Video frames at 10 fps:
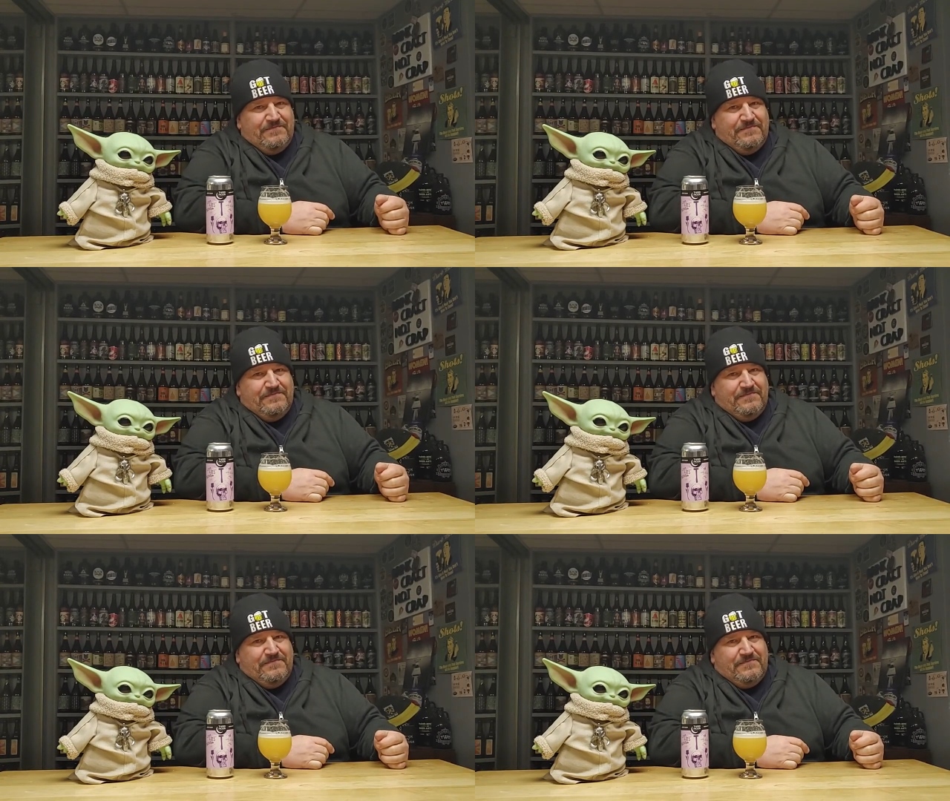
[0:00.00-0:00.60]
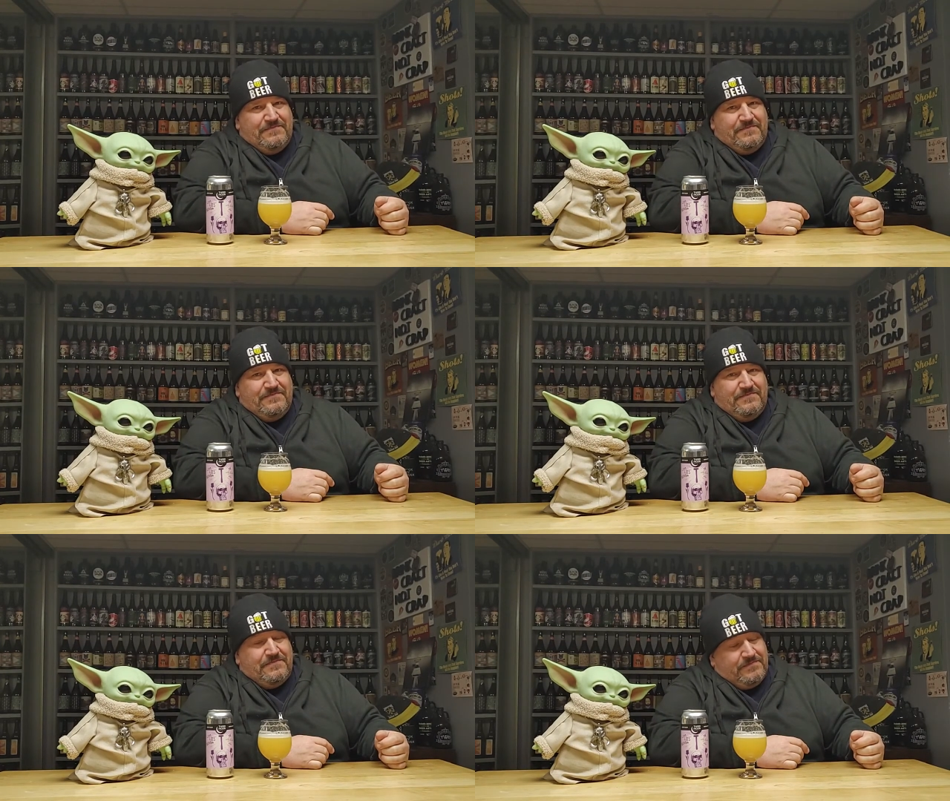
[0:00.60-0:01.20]

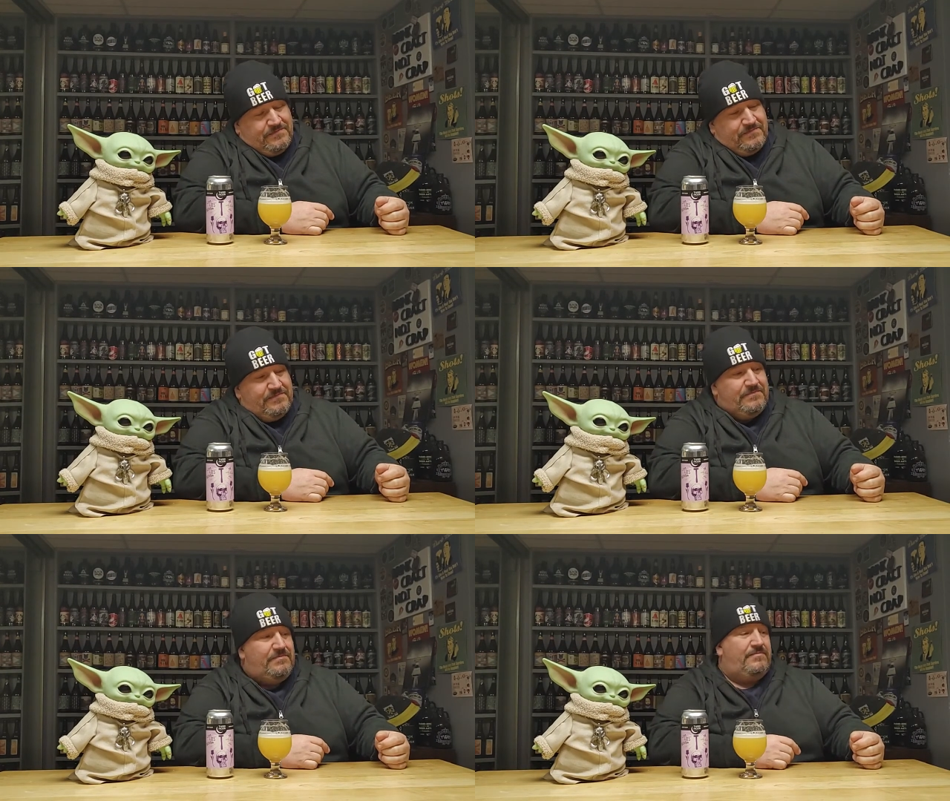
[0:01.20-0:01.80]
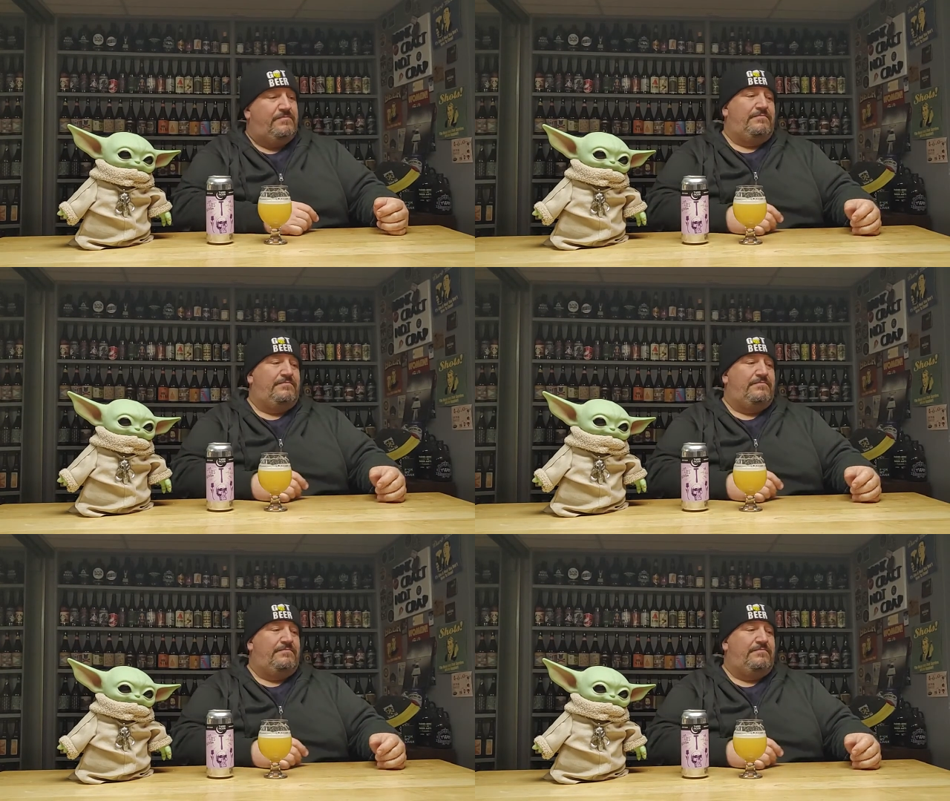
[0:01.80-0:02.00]
Nothing is said.